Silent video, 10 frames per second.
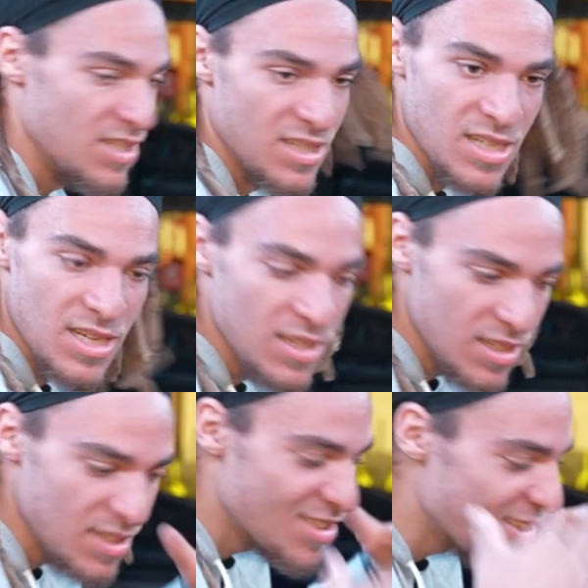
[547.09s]
see,
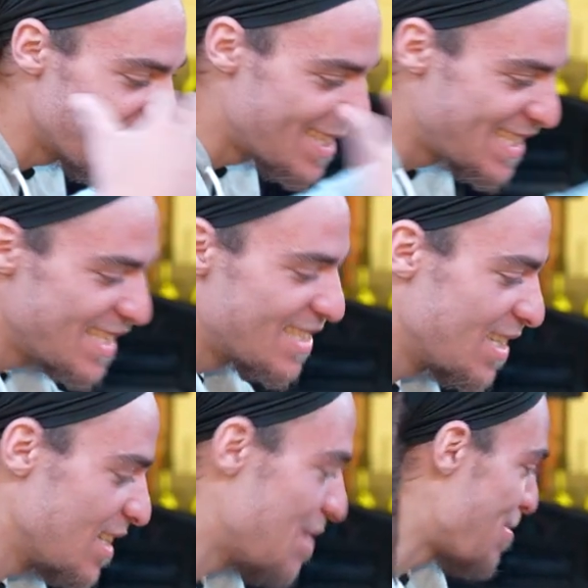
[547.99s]
still got a
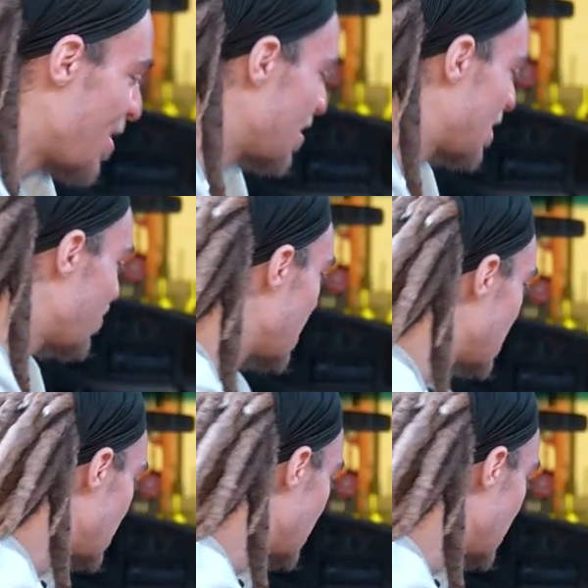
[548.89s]
decent amount of space in